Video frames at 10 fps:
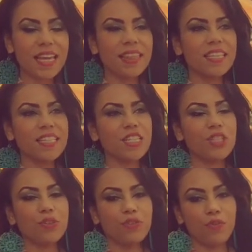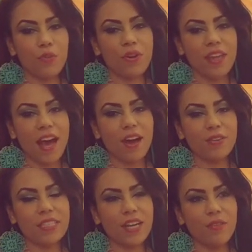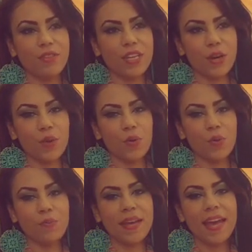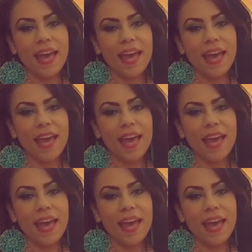and this is your fourth house of the home